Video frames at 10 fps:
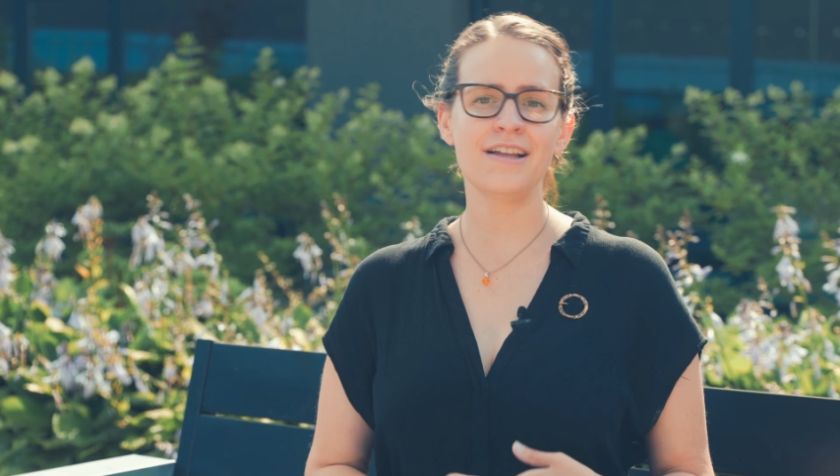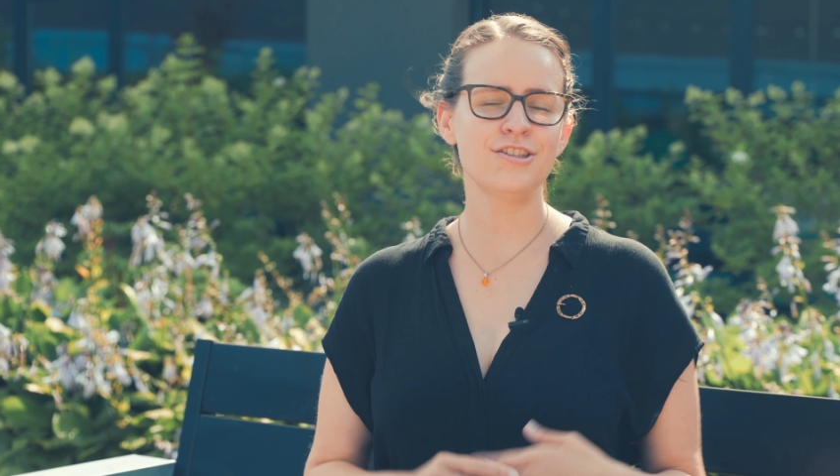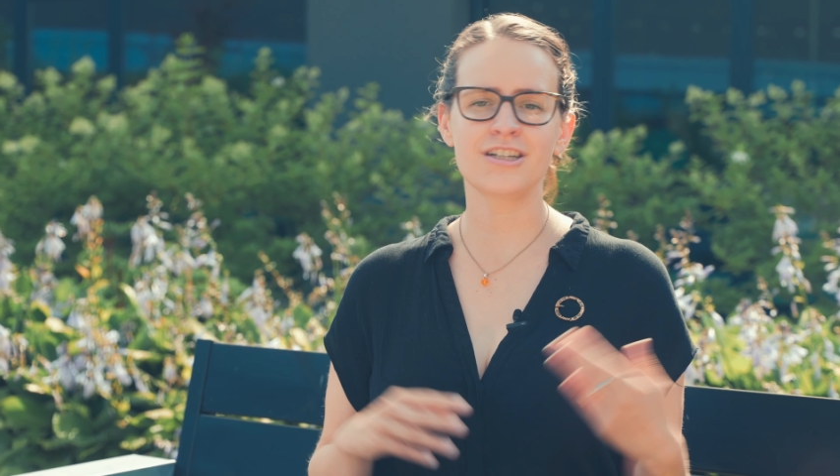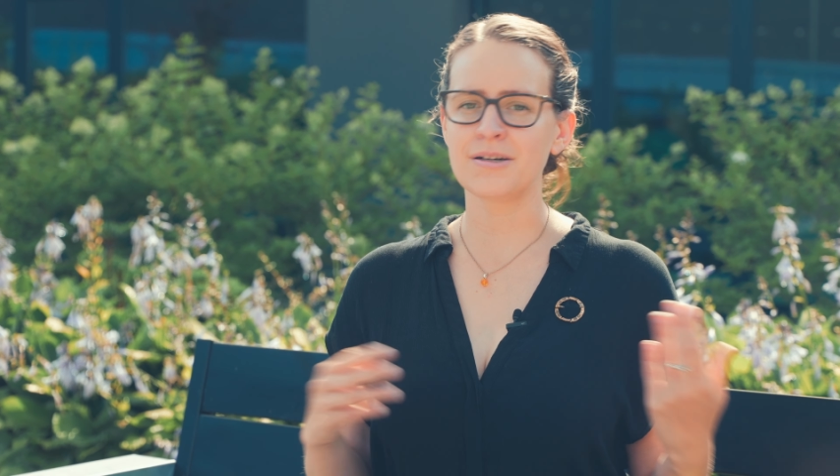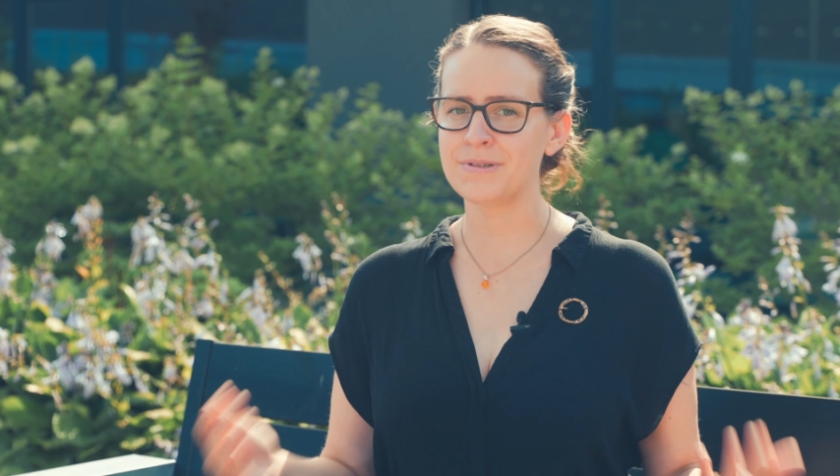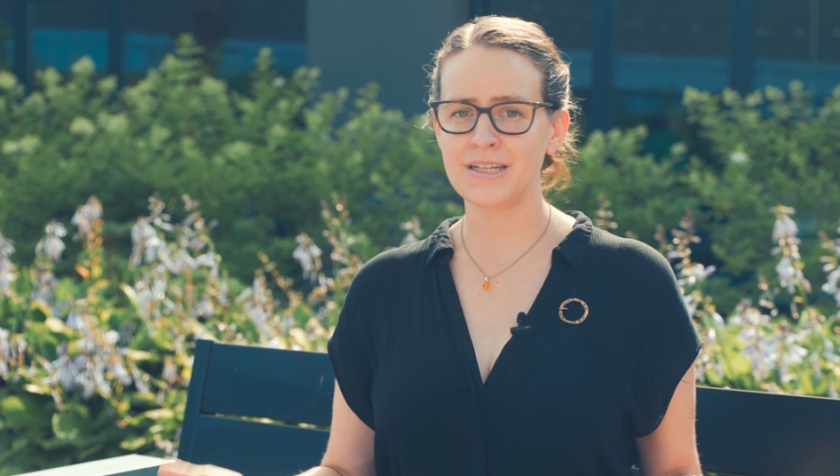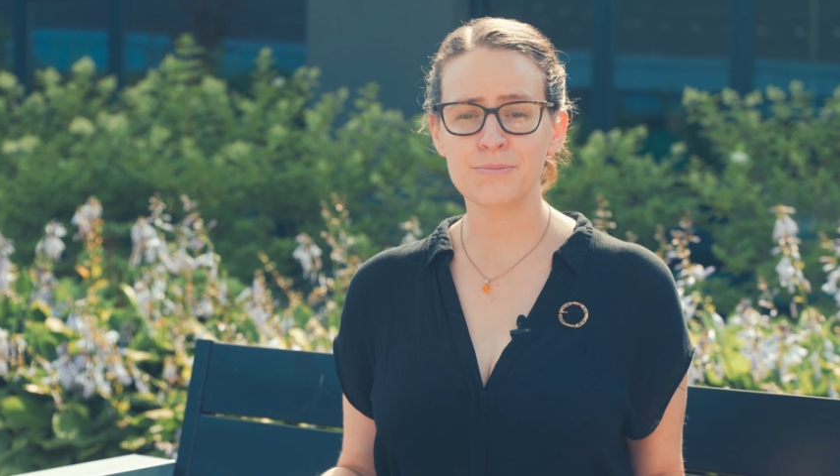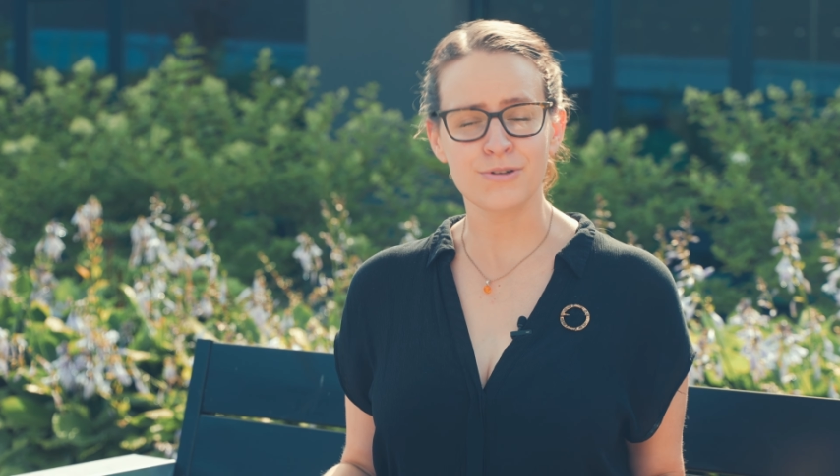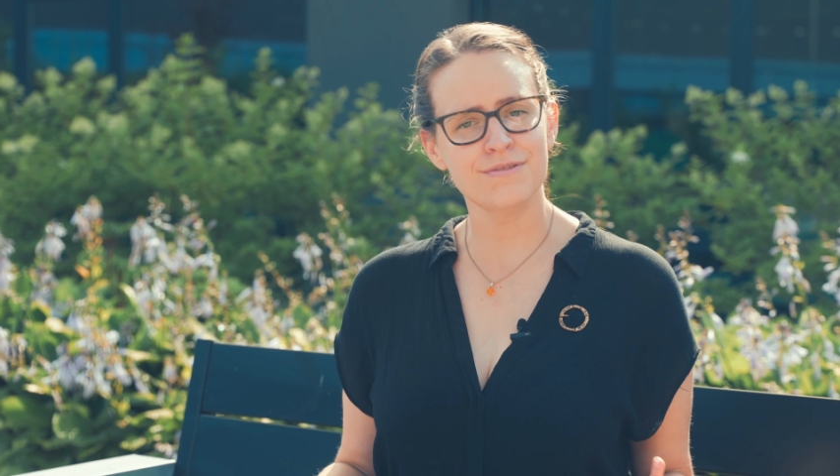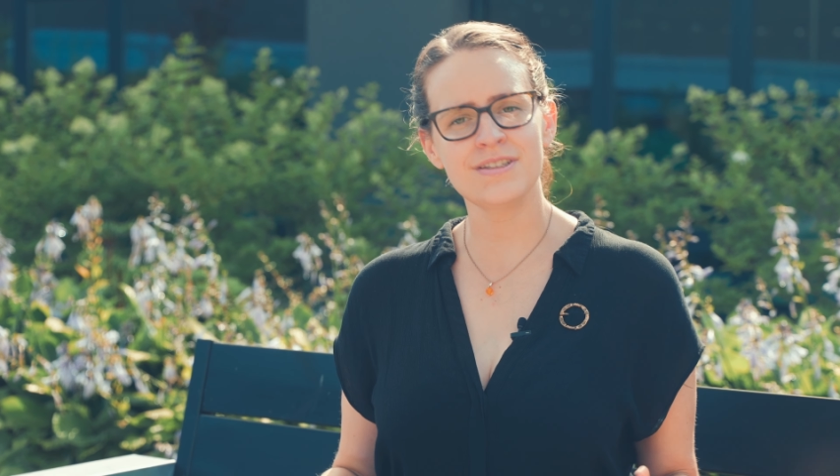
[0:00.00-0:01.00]
and your company
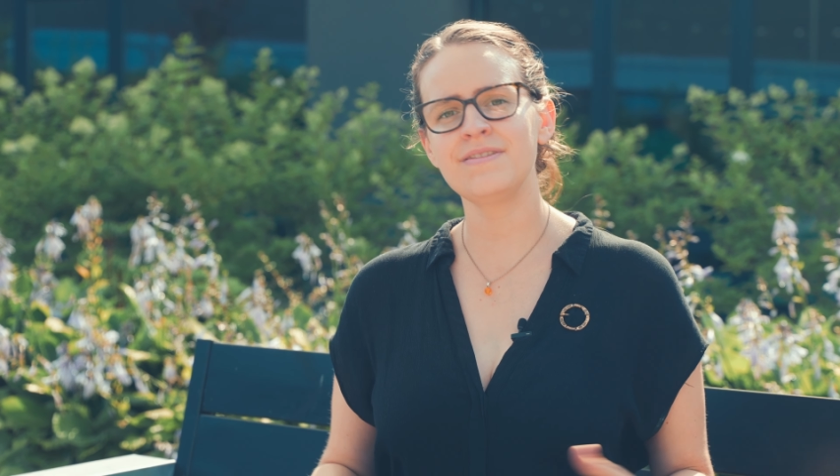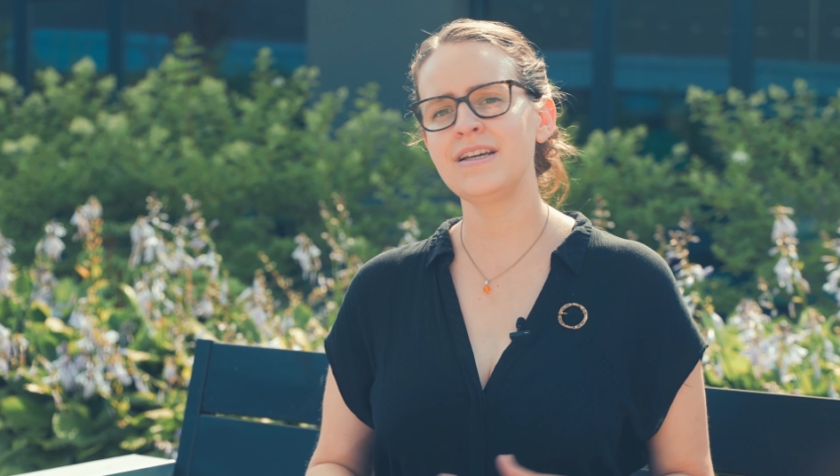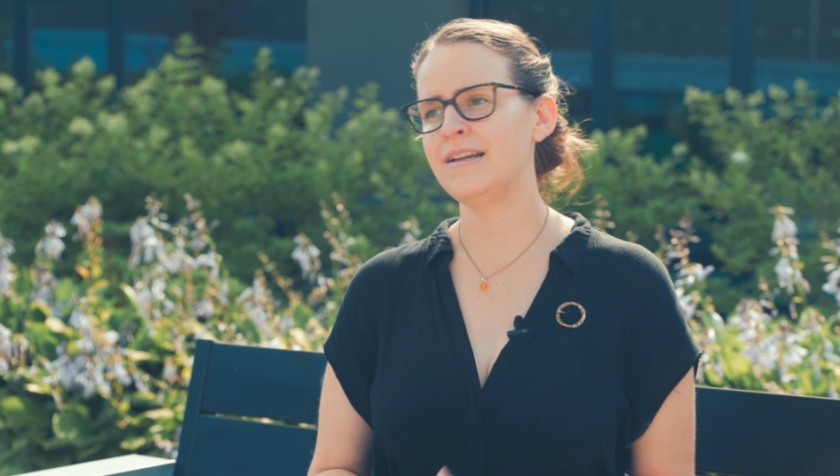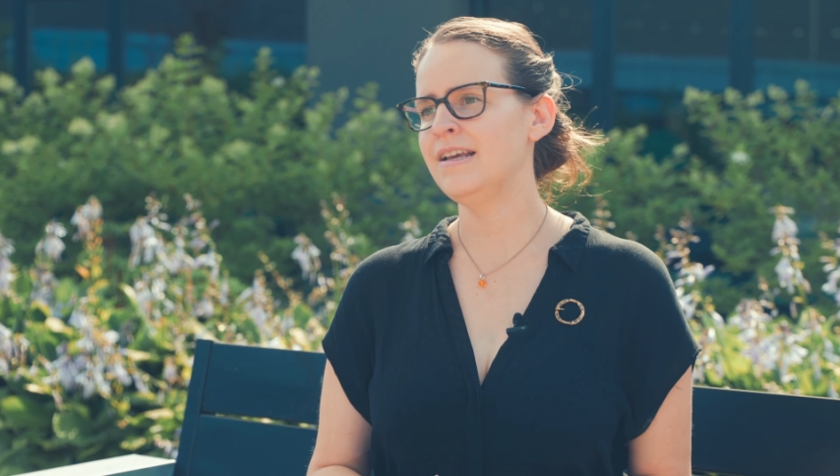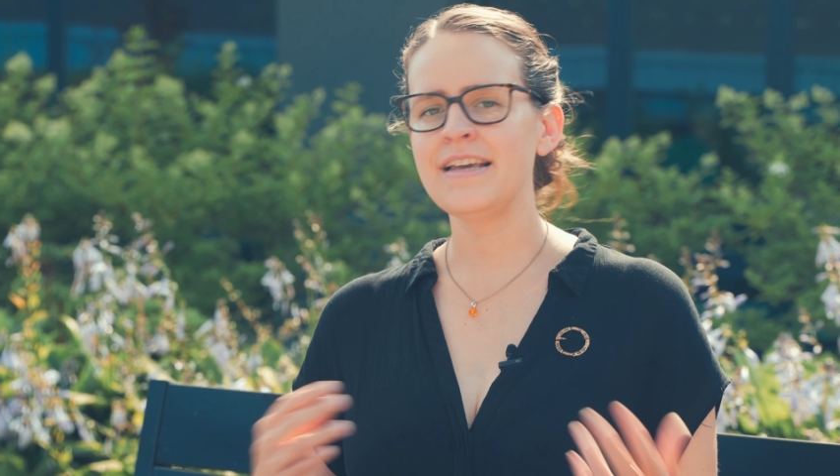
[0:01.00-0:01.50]
approves of it,